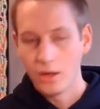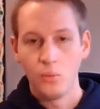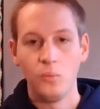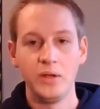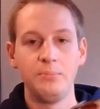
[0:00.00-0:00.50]

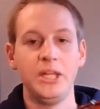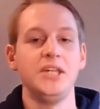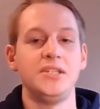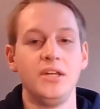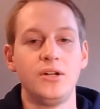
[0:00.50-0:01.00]
When
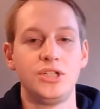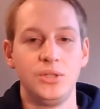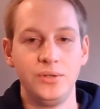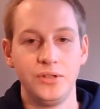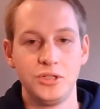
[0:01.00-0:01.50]
placing your
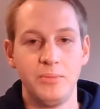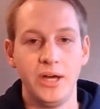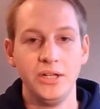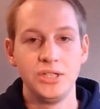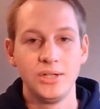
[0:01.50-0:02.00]
shoulder
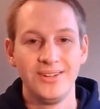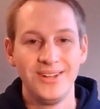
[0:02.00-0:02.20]
sponge,